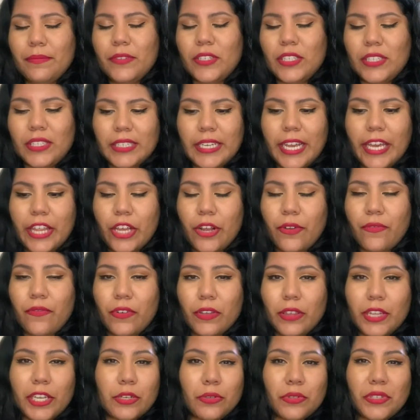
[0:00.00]
to stay there
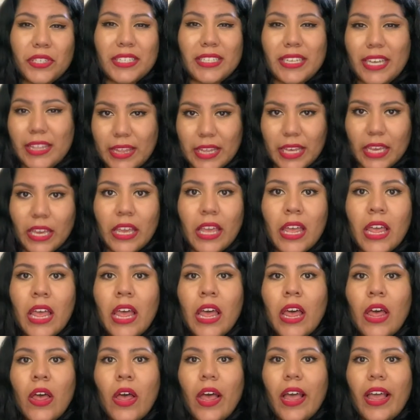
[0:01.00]
for little to nothing
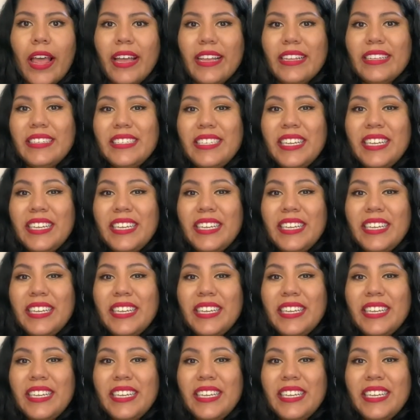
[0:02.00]
and